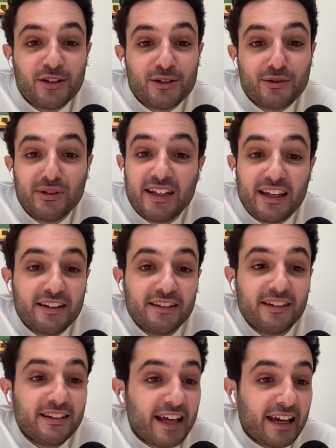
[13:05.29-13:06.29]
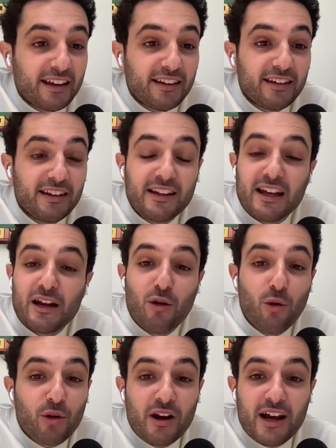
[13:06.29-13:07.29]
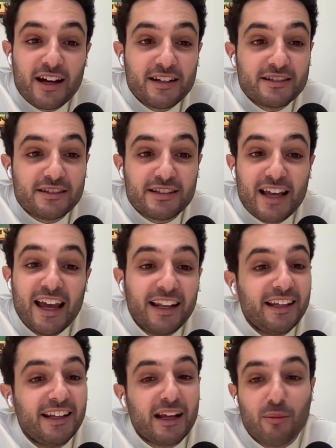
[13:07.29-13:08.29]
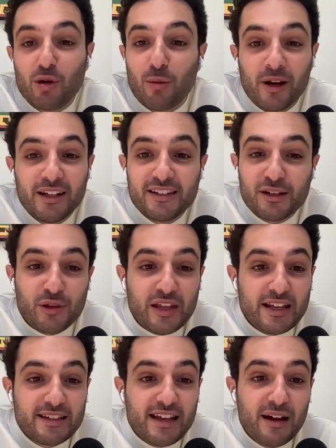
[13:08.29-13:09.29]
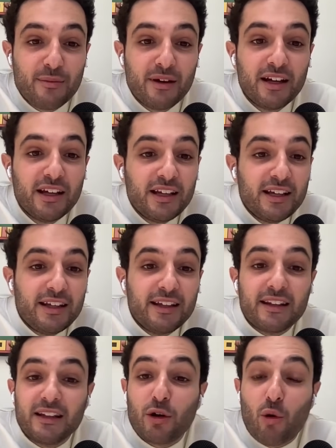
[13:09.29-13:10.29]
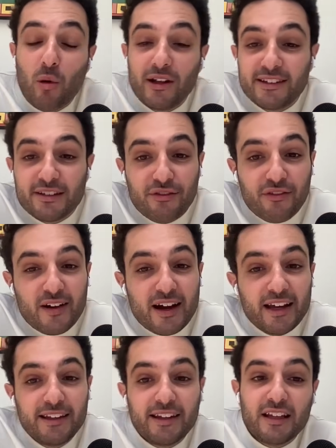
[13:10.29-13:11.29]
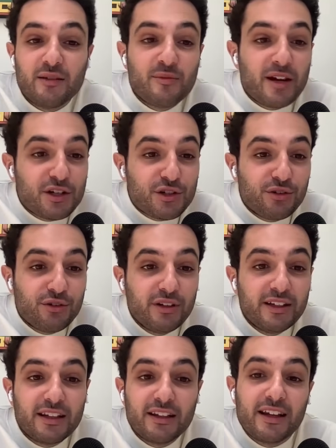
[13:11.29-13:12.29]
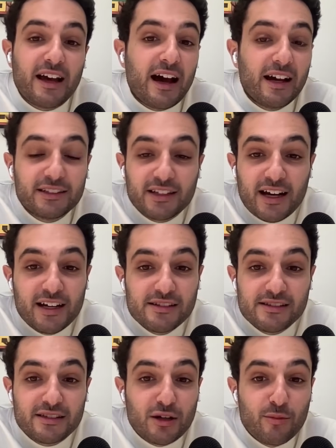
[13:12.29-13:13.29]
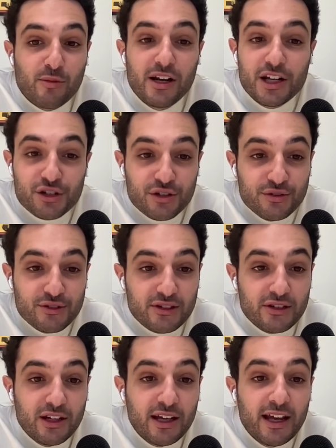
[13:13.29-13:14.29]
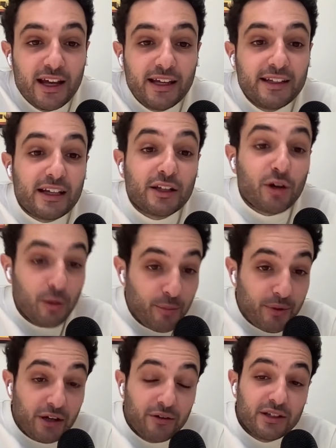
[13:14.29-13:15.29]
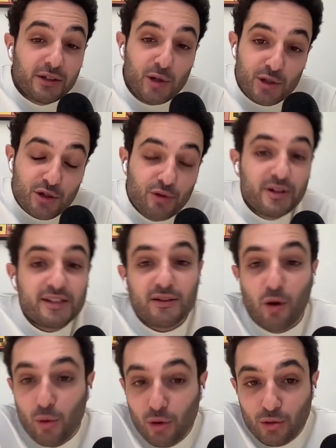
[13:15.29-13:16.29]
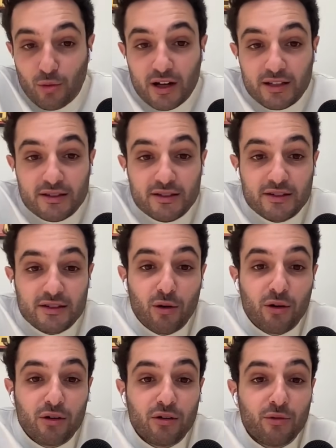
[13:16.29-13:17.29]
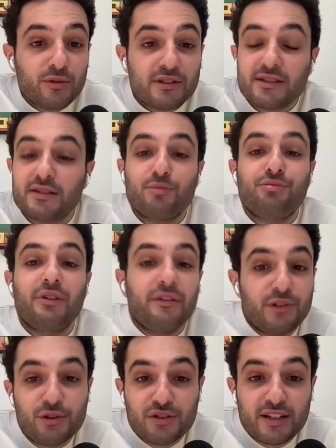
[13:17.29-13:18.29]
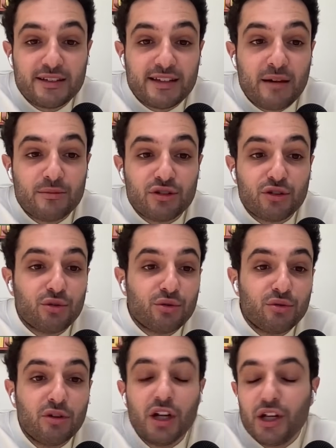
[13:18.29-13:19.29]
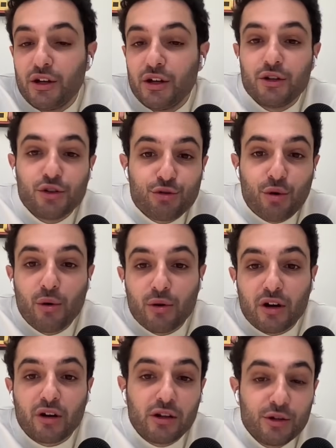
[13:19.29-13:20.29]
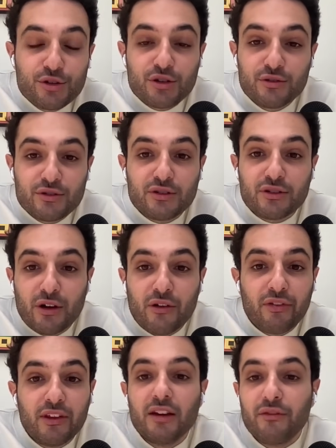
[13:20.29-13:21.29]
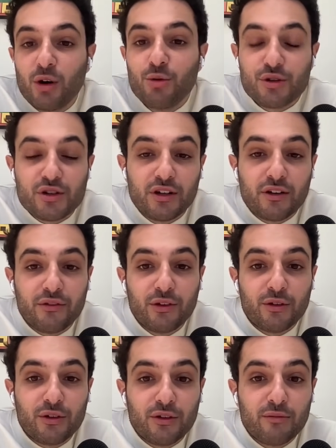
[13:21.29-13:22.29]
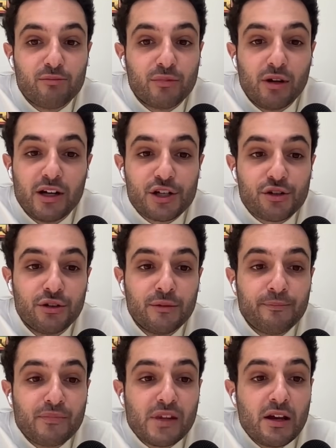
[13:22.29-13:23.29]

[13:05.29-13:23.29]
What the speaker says: So it can detect, it can localize any abnormality on the exam. It can quantify, it can measure, it can characterize some lesions. It can compare it also with old ones or with previous exams to draw conclusions on the evolution of the lesion.